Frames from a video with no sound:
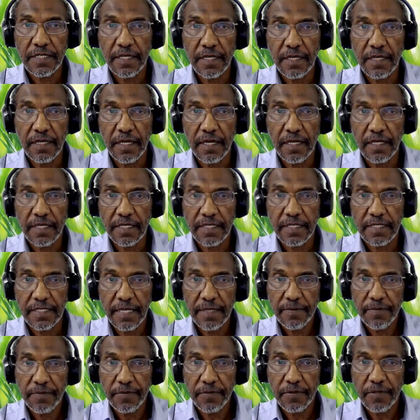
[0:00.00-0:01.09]
uh, an
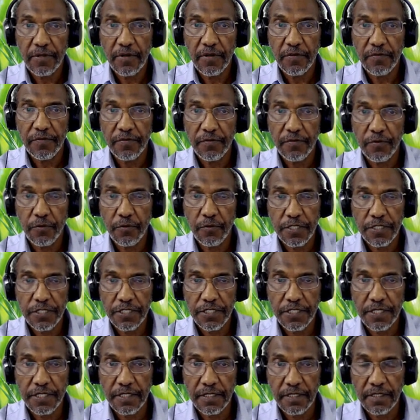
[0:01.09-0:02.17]
example of
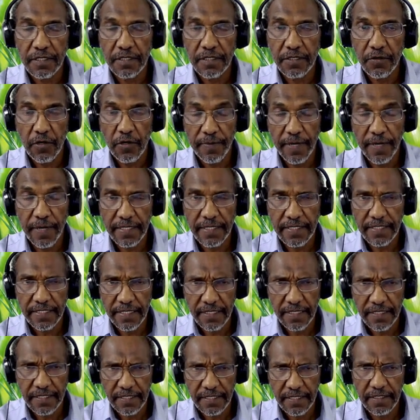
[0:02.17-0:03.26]
question UMI
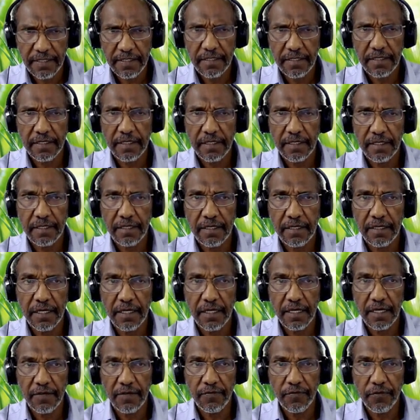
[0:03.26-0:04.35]
6
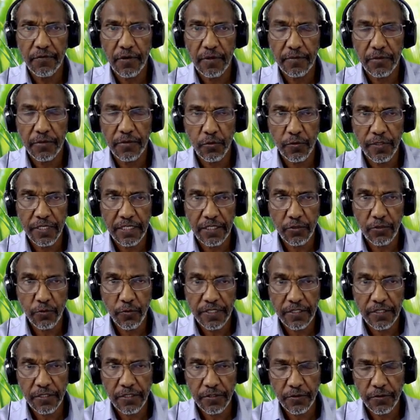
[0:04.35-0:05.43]
uh, from
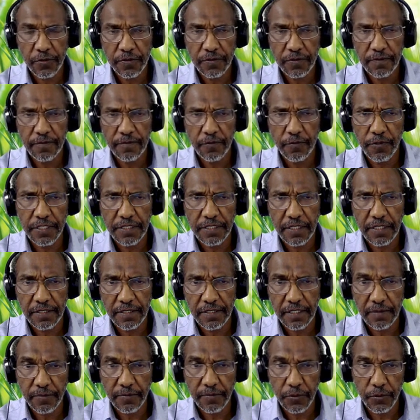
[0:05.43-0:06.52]
2022, winter
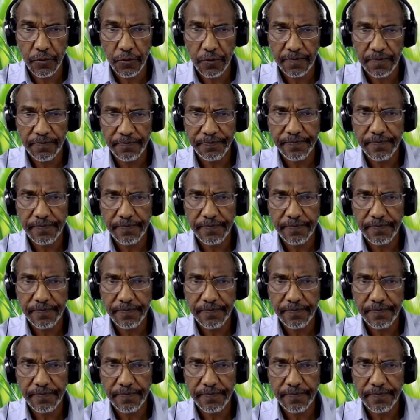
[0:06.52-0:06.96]
term 2.